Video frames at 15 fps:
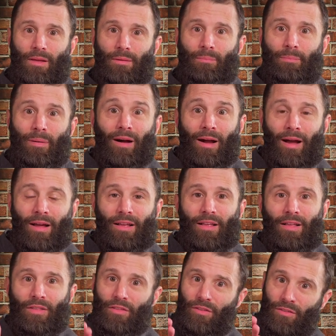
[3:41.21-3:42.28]
But
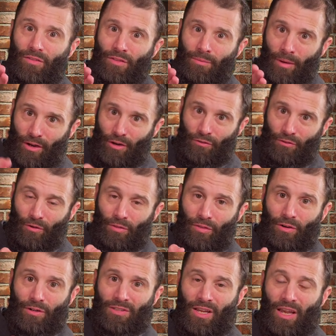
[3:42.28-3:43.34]
the Micro Four
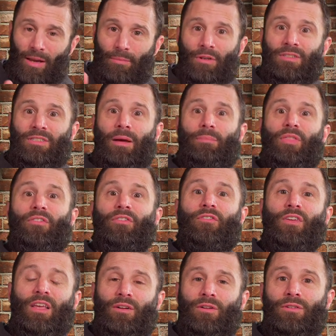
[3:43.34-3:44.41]
Thirds camera depth of
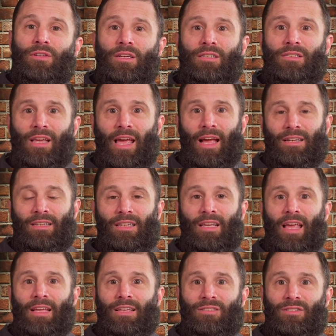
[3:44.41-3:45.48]
field is acting
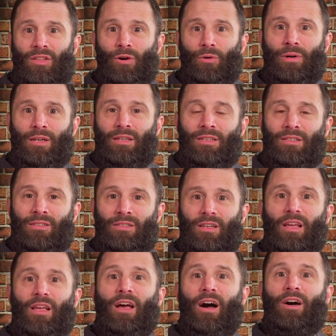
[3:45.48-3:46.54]
as though it is
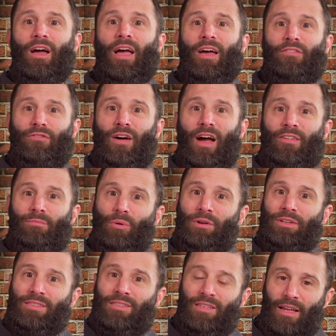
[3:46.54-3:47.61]
a f five
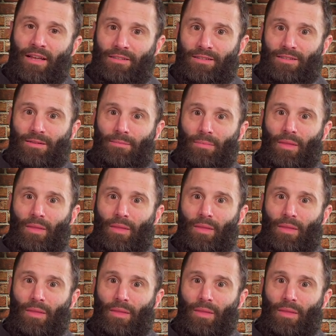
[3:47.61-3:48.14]
point six